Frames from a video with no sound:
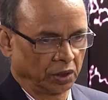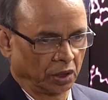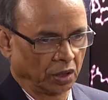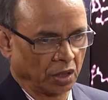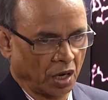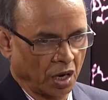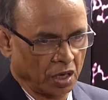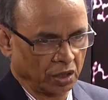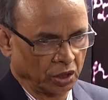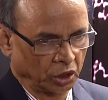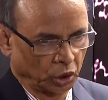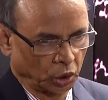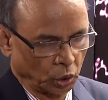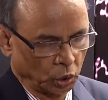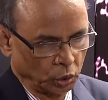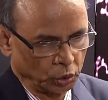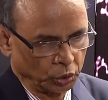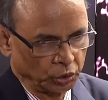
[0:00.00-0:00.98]
girl
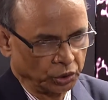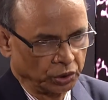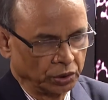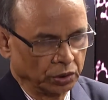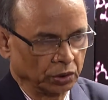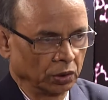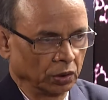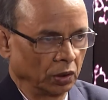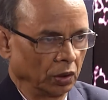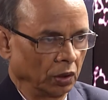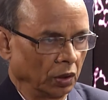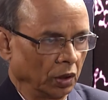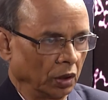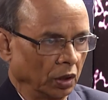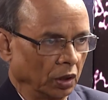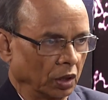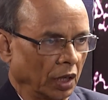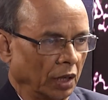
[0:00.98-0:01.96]
grows,
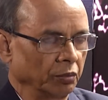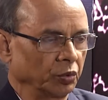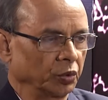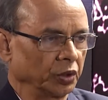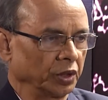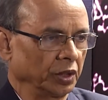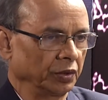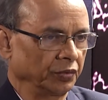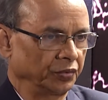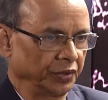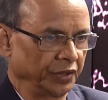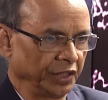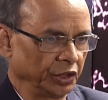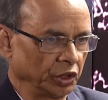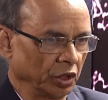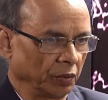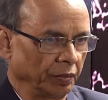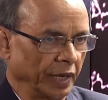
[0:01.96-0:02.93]
come to a phase
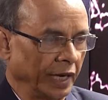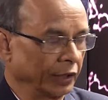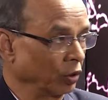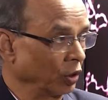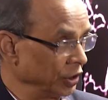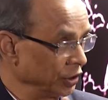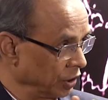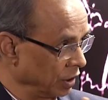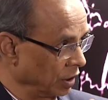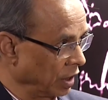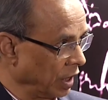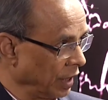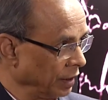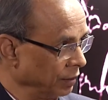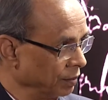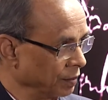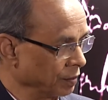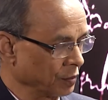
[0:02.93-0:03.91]
of adolescent life,
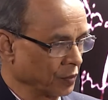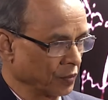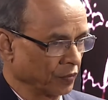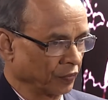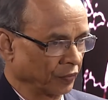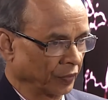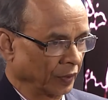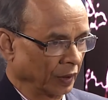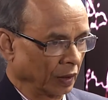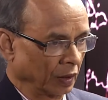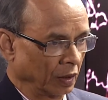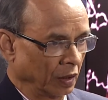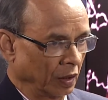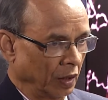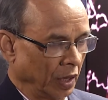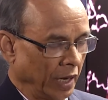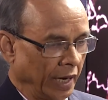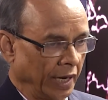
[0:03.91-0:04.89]

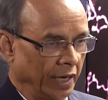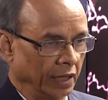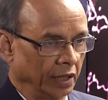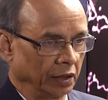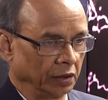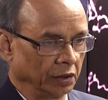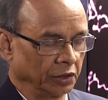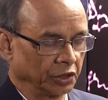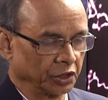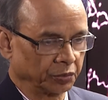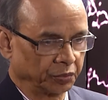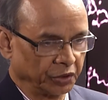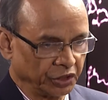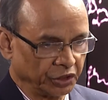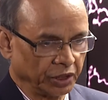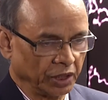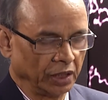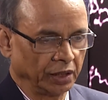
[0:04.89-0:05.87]
and
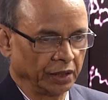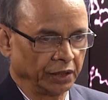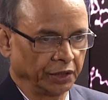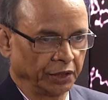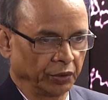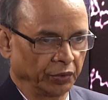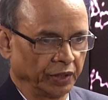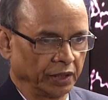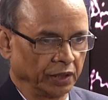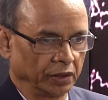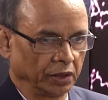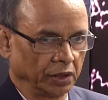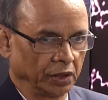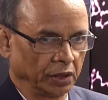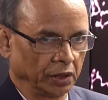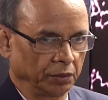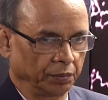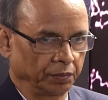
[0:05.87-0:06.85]
especially during
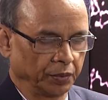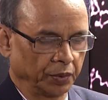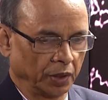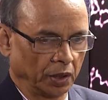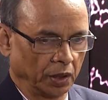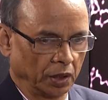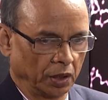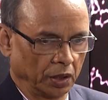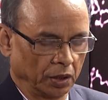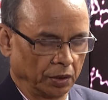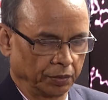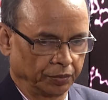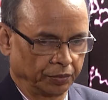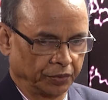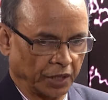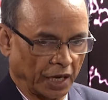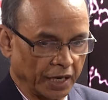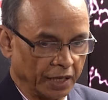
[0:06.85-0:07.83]
the
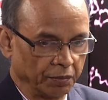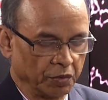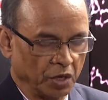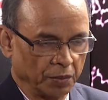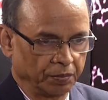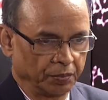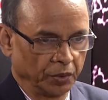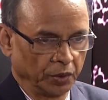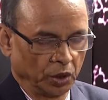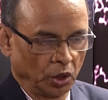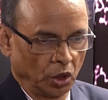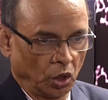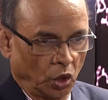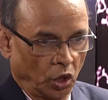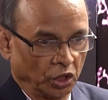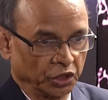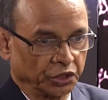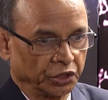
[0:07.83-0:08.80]
time of
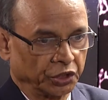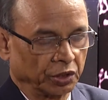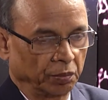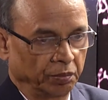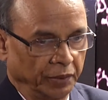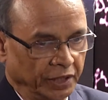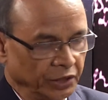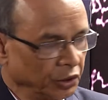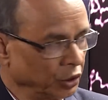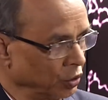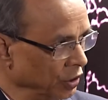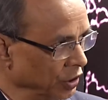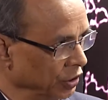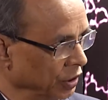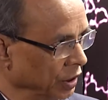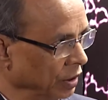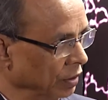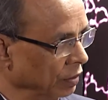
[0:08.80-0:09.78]
onset of
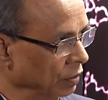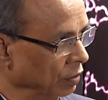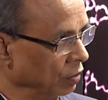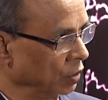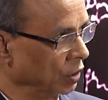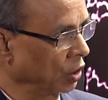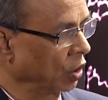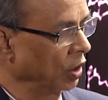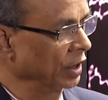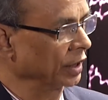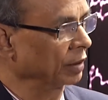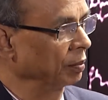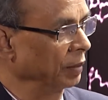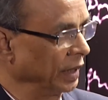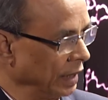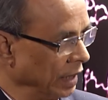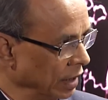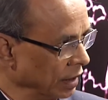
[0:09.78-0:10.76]
menstruation, we call it
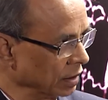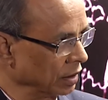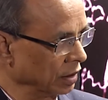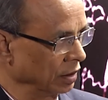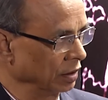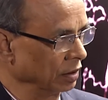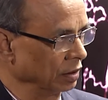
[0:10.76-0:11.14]
menarche.